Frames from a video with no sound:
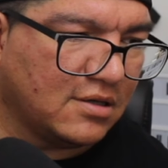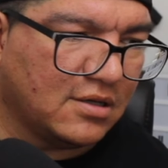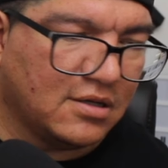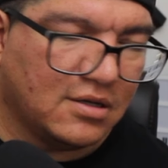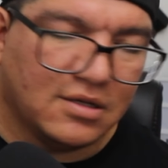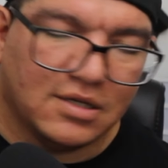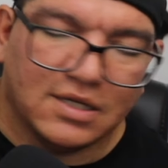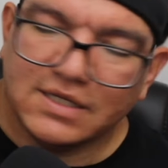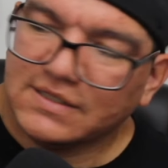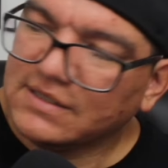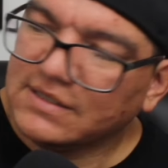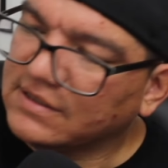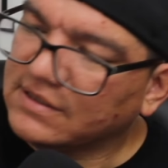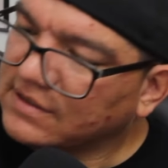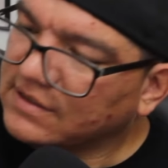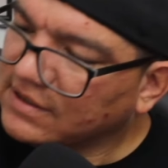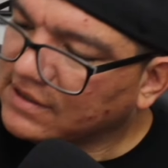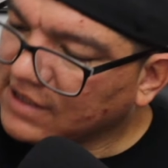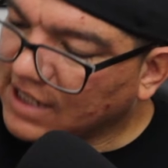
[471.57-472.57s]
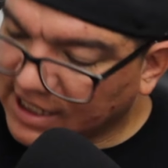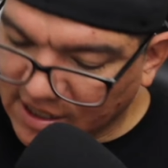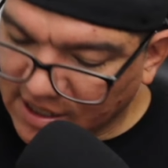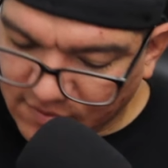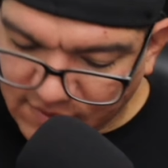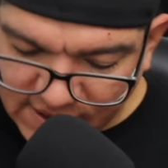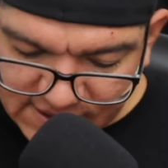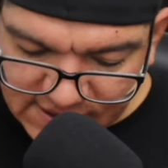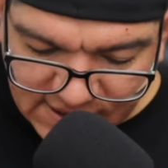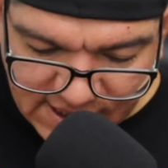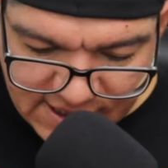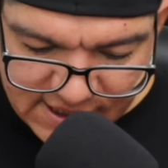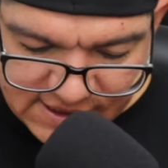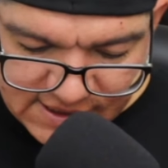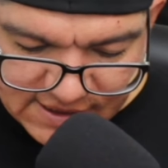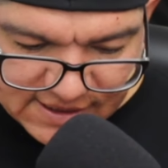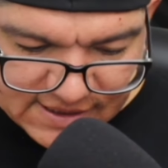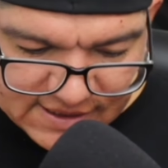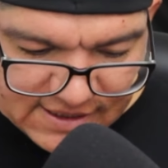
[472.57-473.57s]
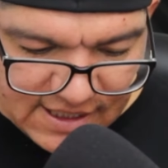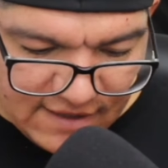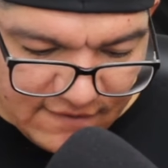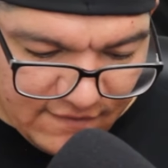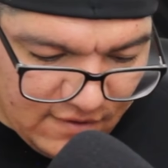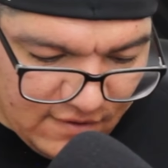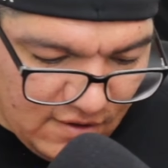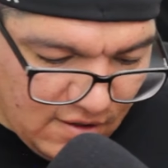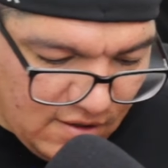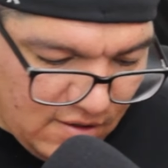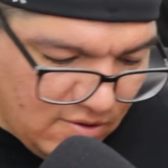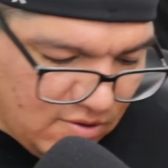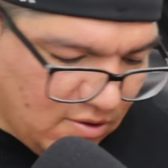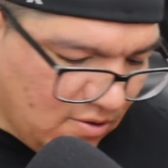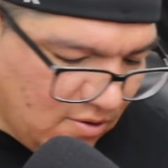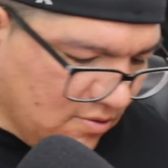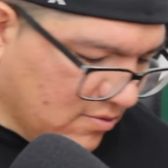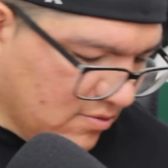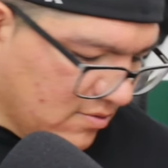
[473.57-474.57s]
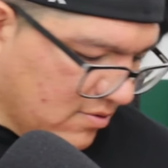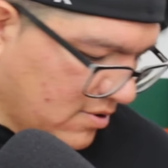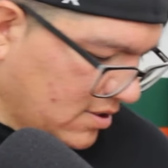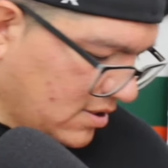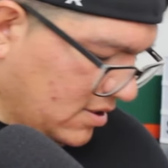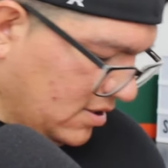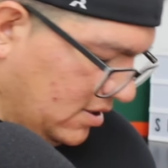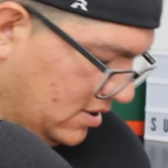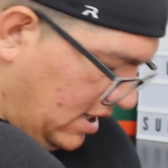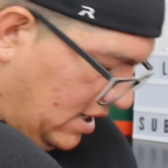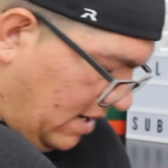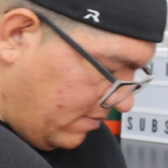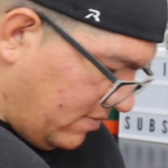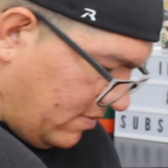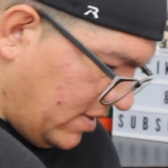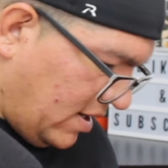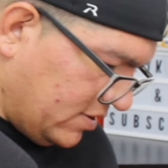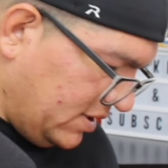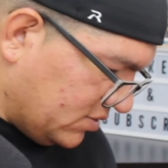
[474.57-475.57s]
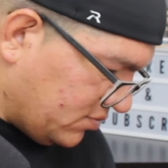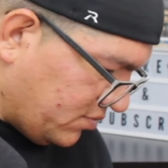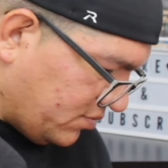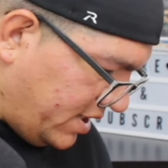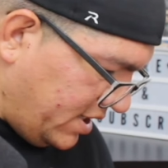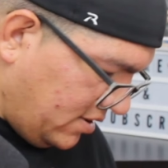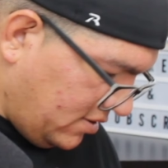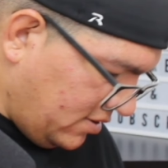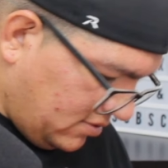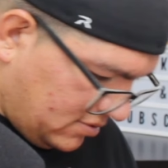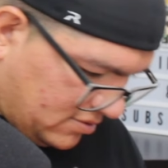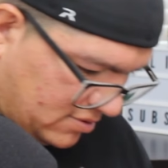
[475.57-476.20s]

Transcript: This looks this. I can't wait to get into this stuff. Oh, I'm, are these real?